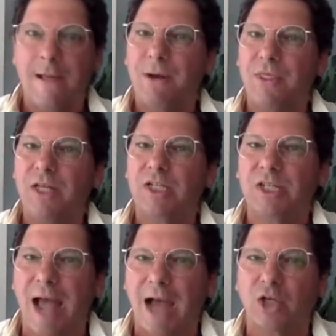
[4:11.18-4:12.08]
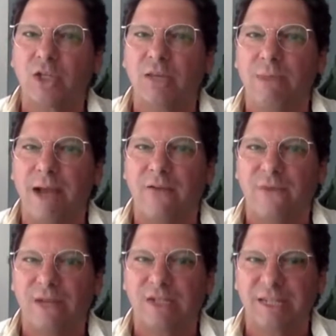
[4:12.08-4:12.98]
but this is actually
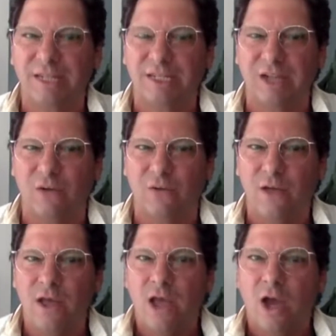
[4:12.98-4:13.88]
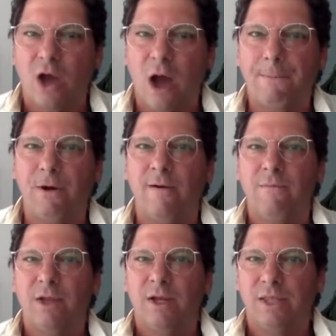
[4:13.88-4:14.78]
manifesting itself. Copper
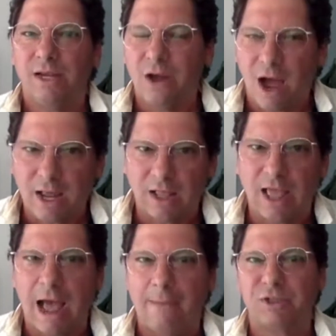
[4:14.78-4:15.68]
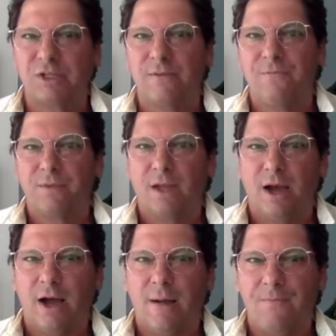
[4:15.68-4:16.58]
did not collapse
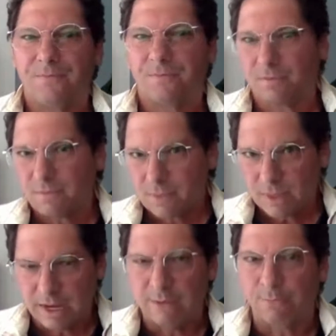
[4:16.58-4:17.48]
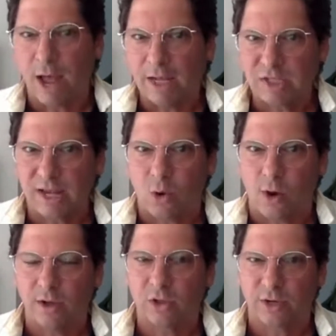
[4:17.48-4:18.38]
in price like
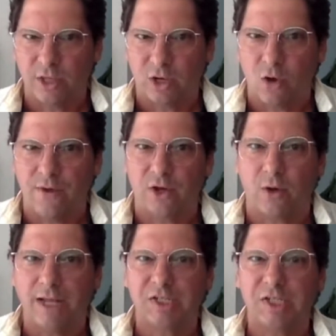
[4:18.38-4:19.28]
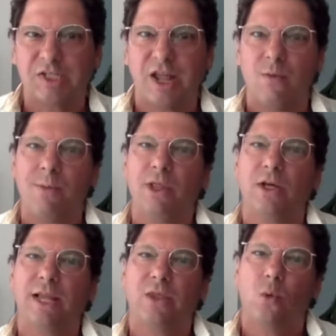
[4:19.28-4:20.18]
oil during the COVID crisis. And when we
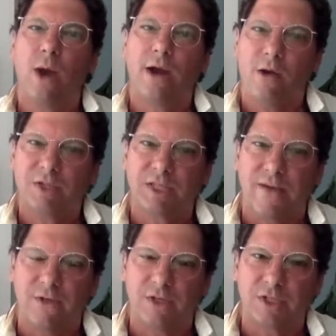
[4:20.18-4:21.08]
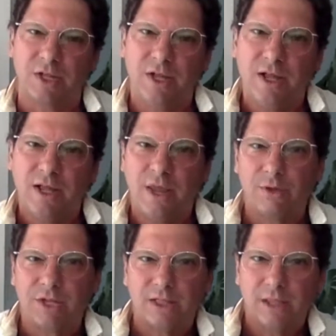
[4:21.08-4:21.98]
looked at the warehouse levels, there
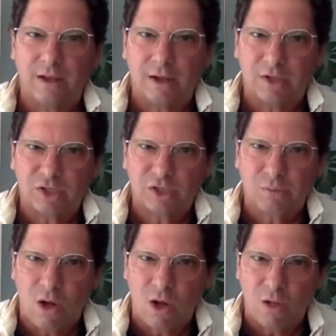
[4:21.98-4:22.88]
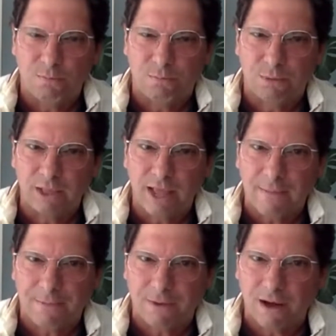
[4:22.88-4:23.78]
was a small
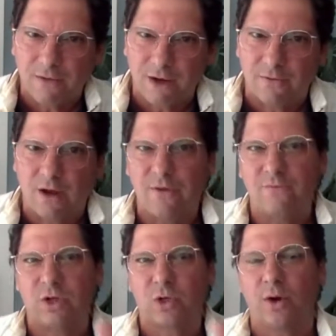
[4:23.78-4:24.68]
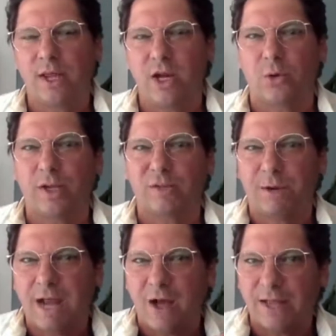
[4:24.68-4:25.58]
blip of inventory increase,
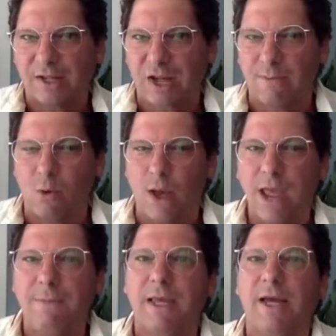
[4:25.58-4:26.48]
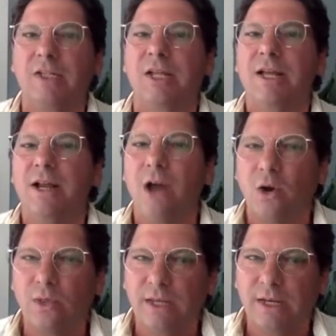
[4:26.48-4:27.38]
but now that's come away because
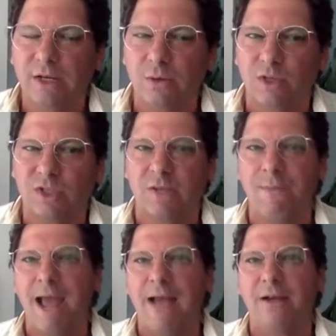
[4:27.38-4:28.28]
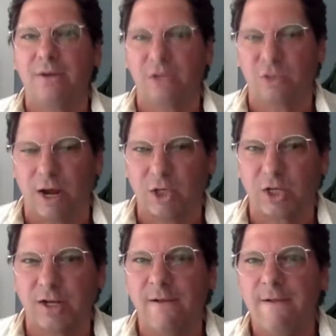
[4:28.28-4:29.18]
not only was demand
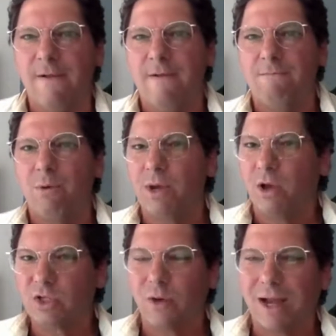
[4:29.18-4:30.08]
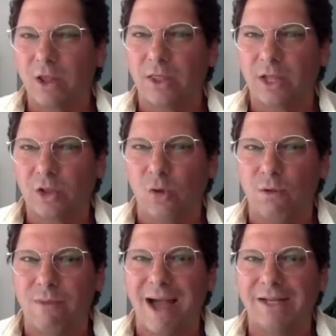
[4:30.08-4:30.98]
destruction, but we also had a lot of the
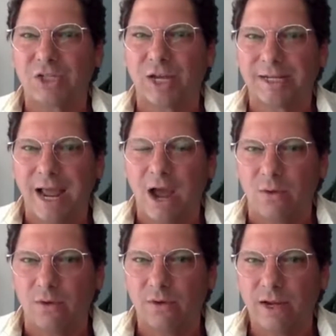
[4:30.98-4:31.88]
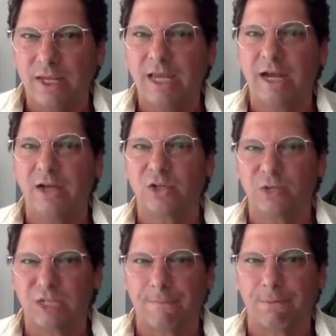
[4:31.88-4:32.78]
global mines shut down in key
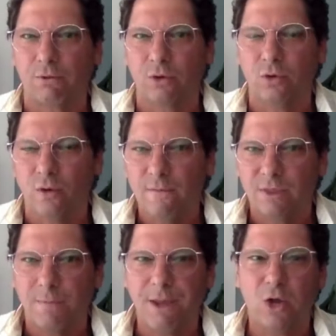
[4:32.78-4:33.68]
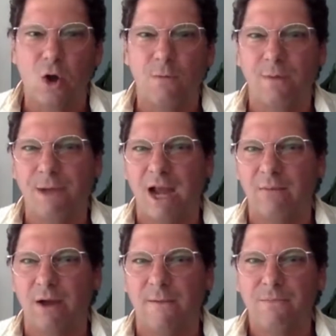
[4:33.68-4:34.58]
countries like Peru, the big Cobre
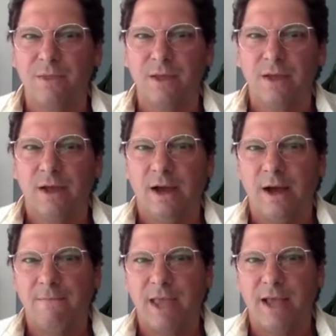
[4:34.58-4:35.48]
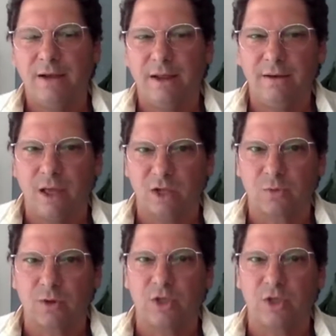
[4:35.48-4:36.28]
Panama, and elsewhere in